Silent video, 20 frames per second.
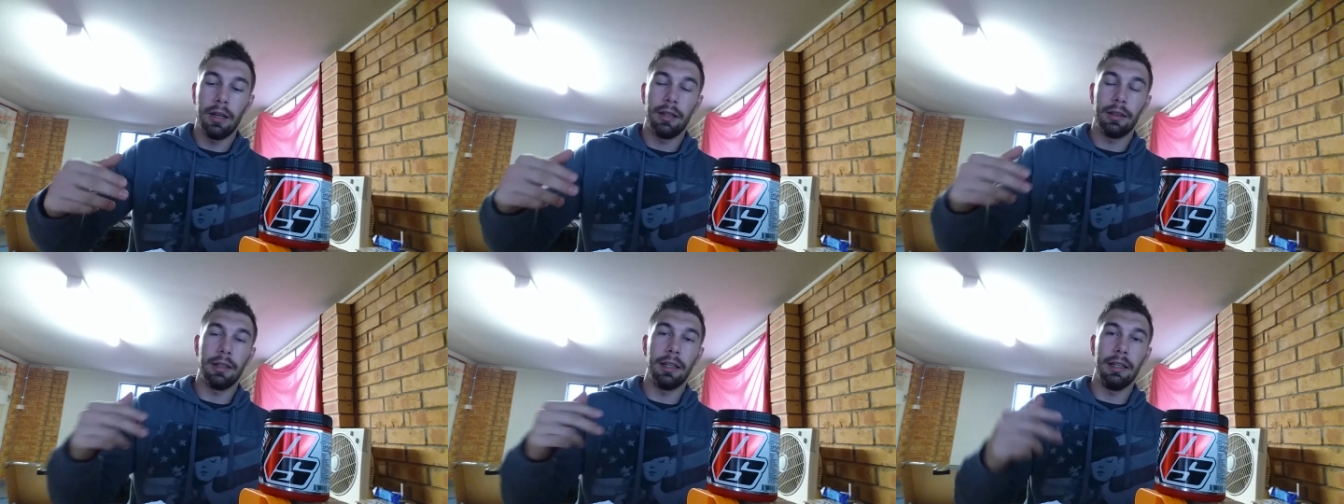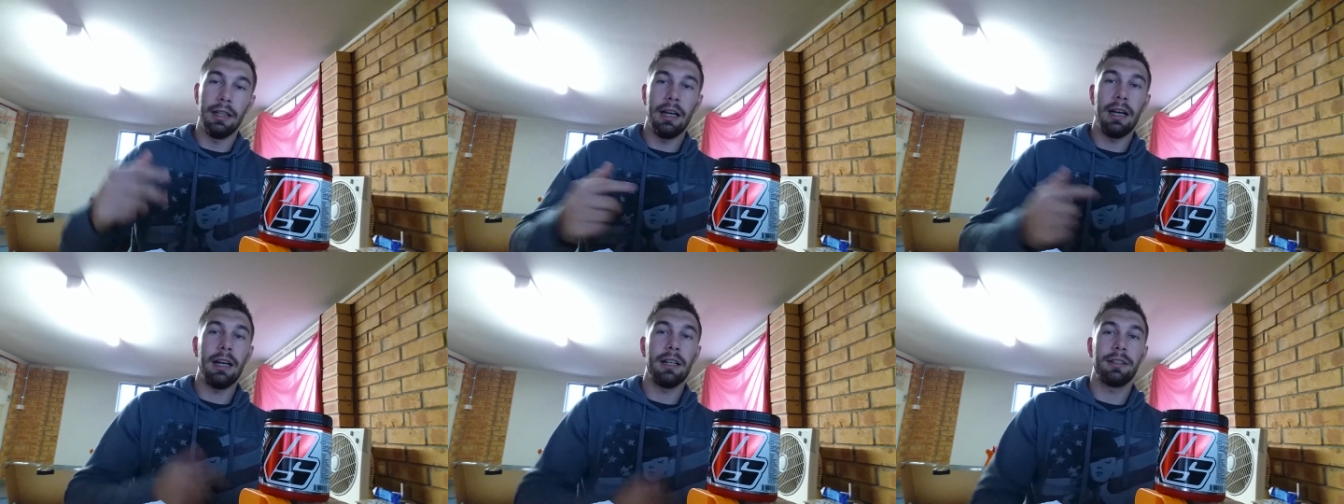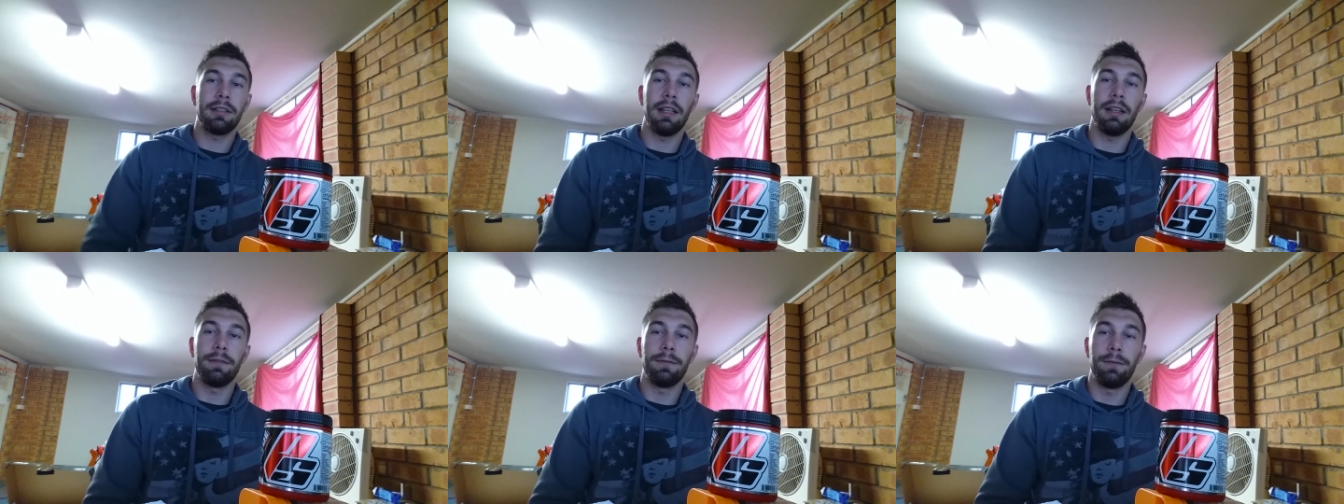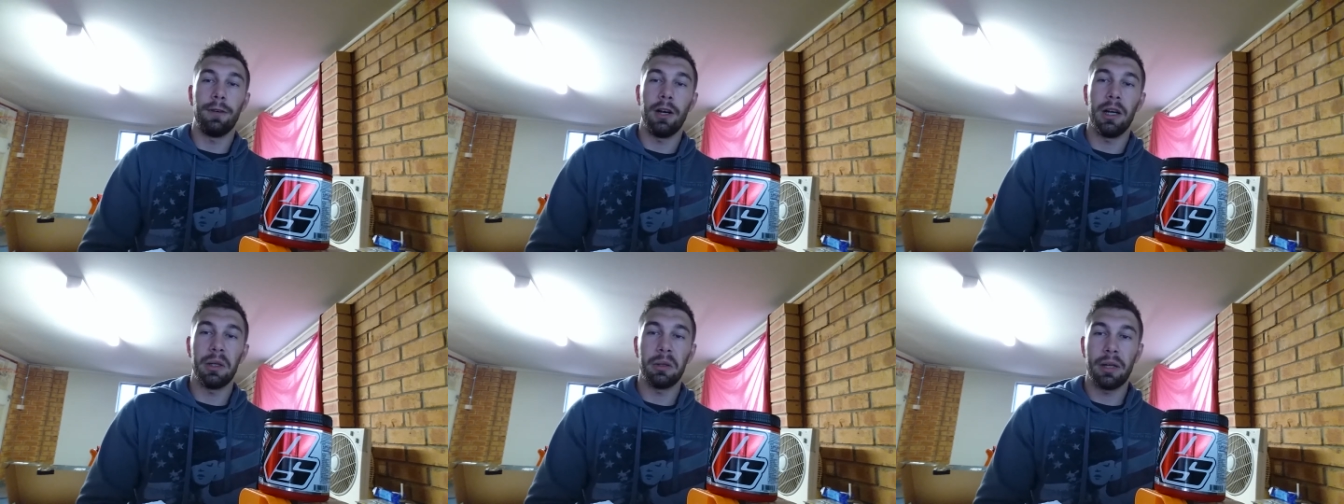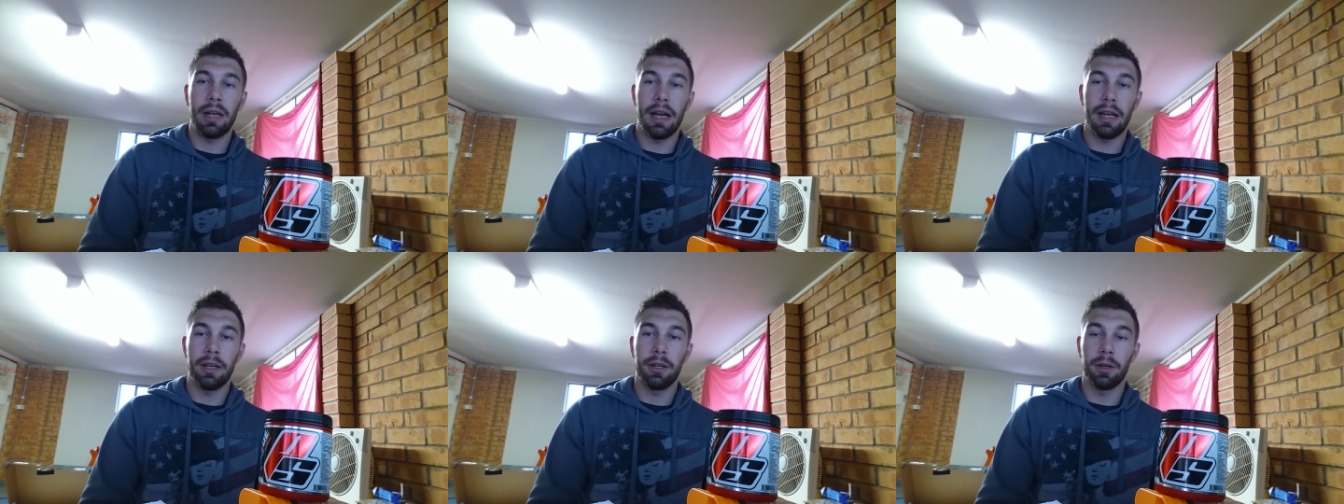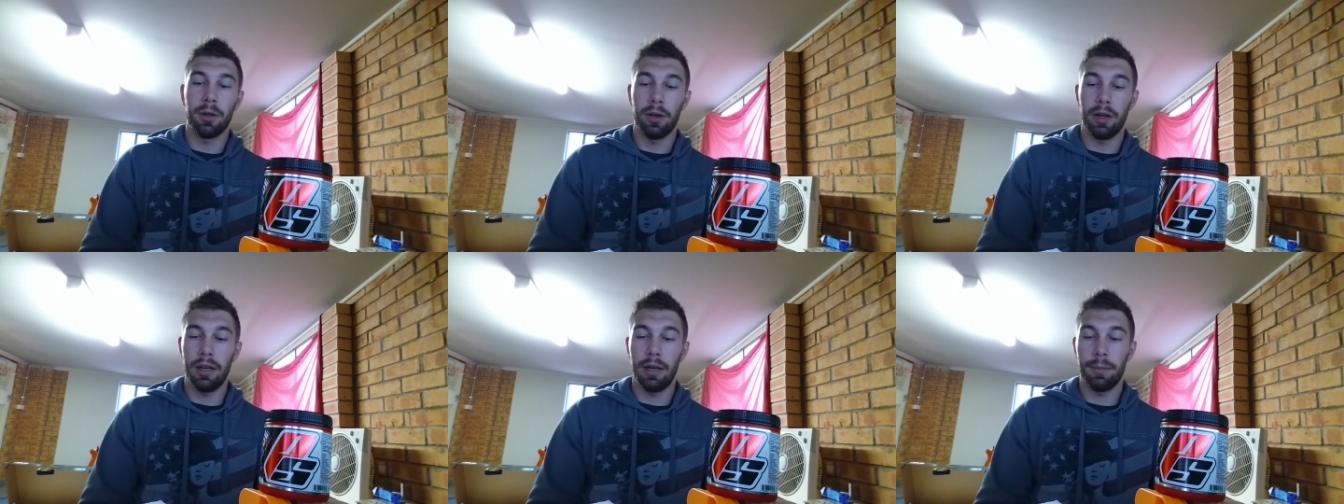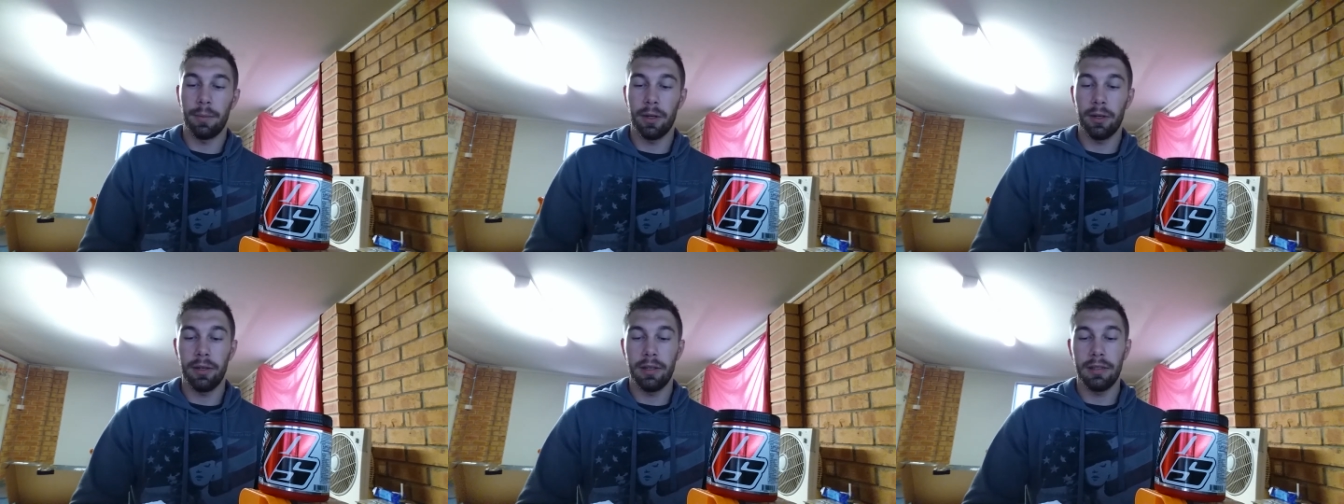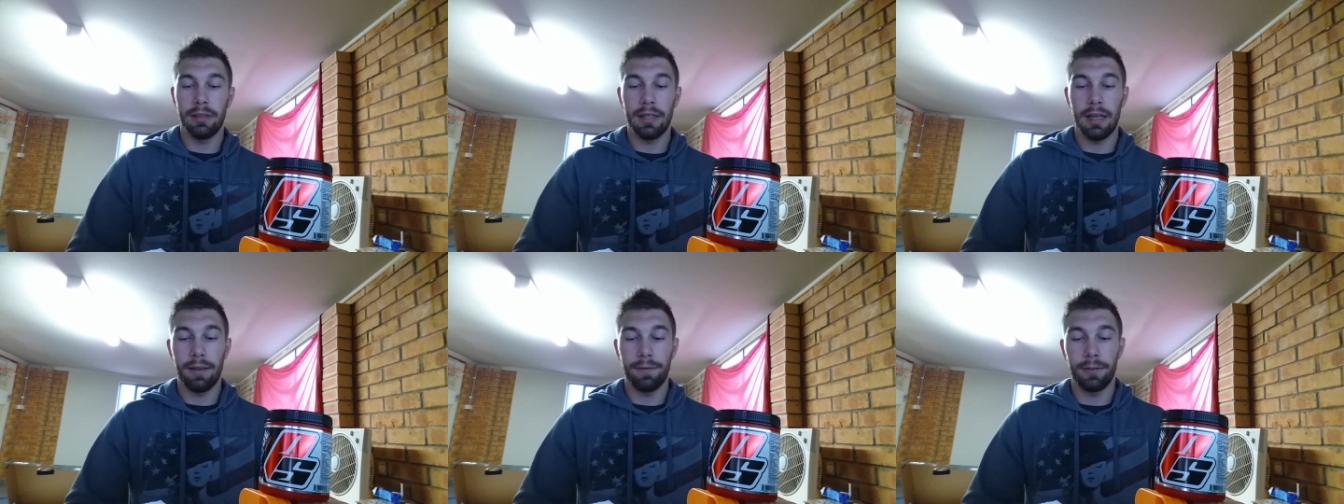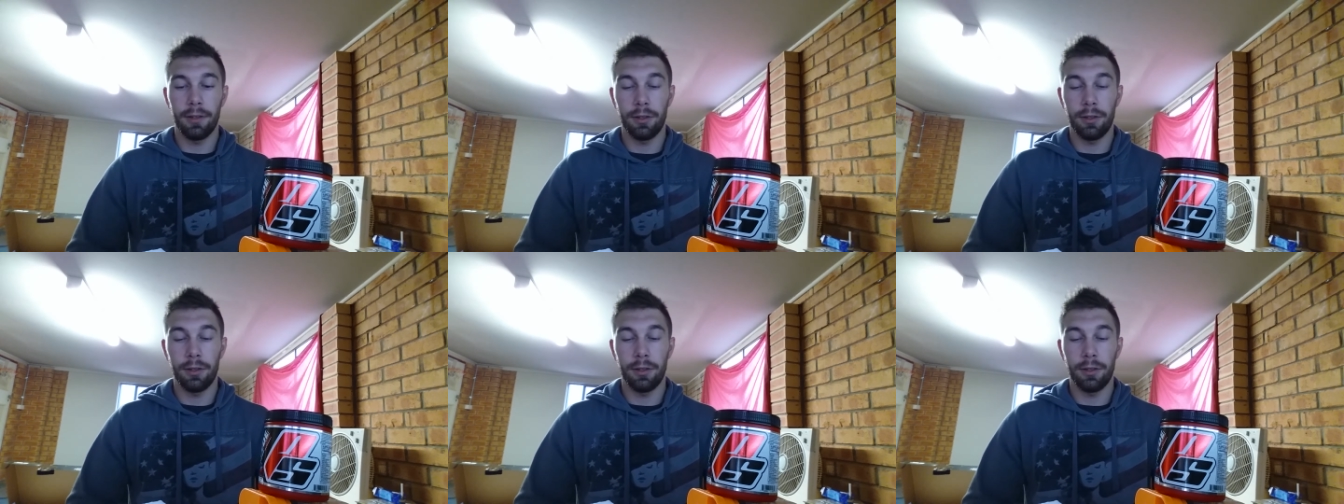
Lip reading: The last and final category I'm going to have